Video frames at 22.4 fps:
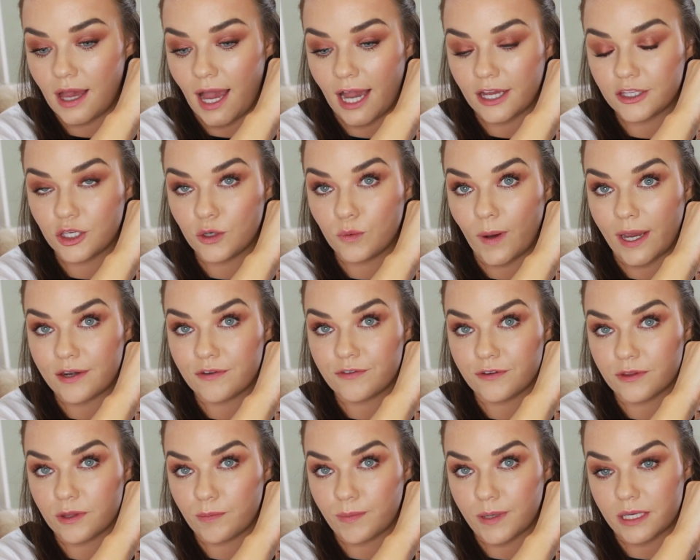and you
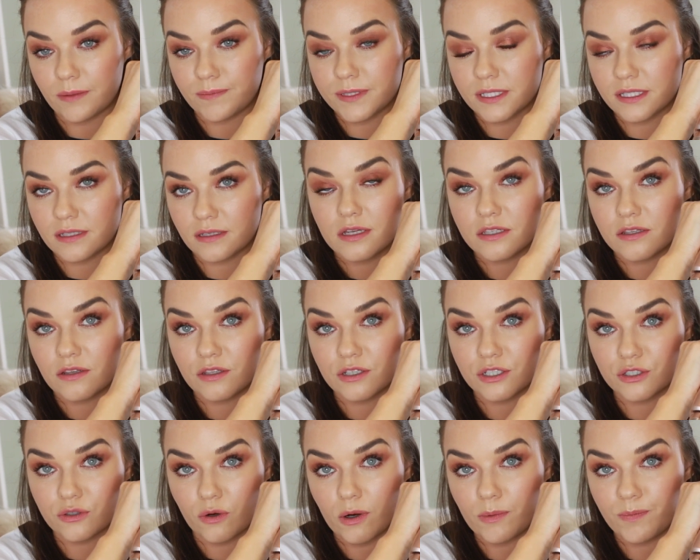wait for the beeps. So
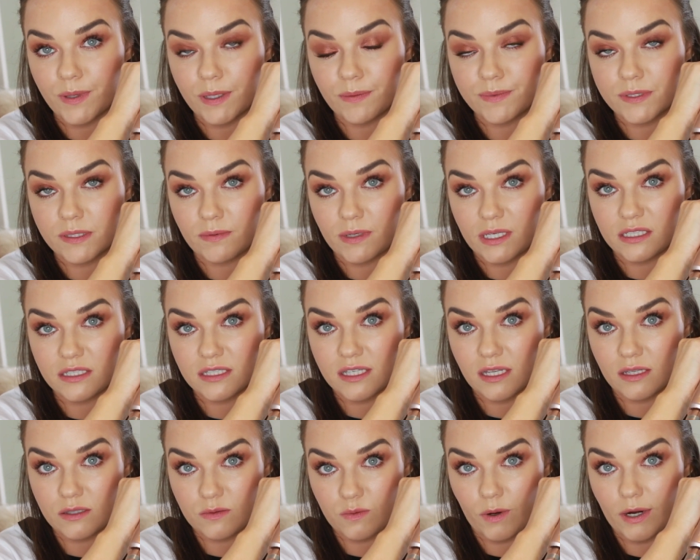the short beeps
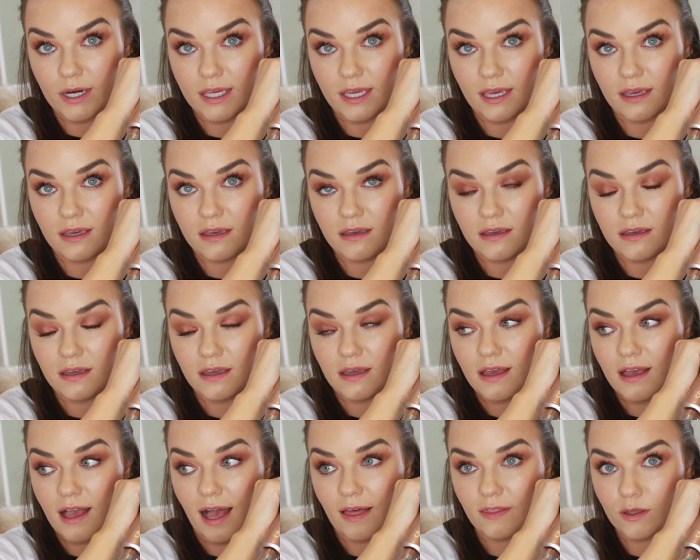means it's working,
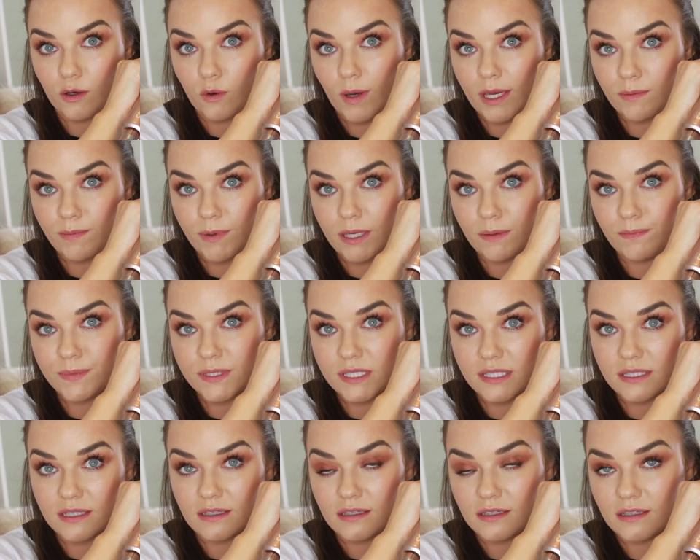and the quick beeps,
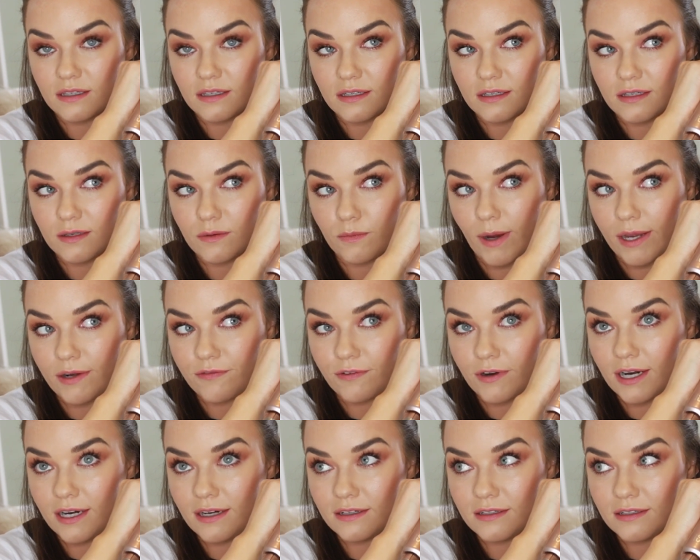wait
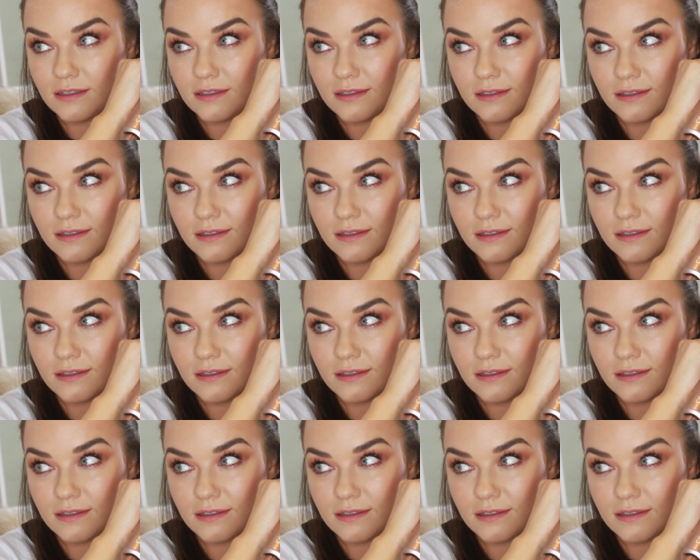for it,